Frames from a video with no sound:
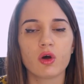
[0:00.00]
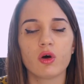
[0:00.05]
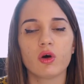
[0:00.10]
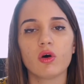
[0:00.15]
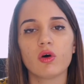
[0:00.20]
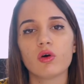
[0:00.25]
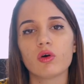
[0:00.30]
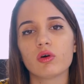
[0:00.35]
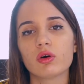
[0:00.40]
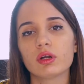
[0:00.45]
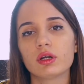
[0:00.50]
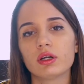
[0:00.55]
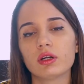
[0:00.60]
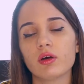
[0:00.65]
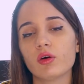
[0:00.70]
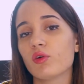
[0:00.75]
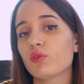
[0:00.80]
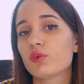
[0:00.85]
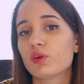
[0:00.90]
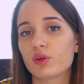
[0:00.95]
Or
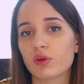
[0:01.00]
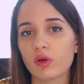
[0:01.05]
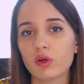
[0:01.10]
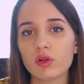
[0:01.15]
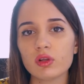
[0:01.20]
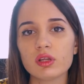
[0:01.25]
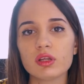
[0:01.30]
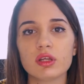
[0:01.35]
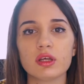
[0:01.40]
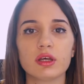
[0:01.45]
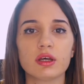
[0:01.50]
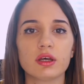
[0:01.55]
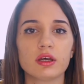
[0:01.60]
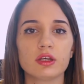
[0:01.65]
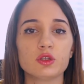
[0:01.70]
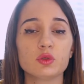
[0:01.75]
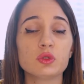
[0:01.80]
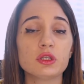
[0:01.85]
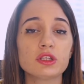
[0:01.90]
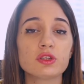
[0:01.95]
overall,
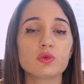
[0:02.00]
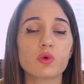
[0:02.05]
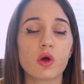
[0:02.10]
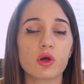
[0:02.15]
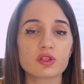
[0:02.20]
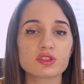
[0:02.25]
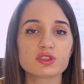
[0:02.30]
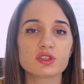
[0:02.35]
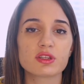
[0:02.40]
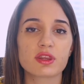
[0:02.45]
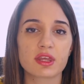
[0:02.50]
you need to also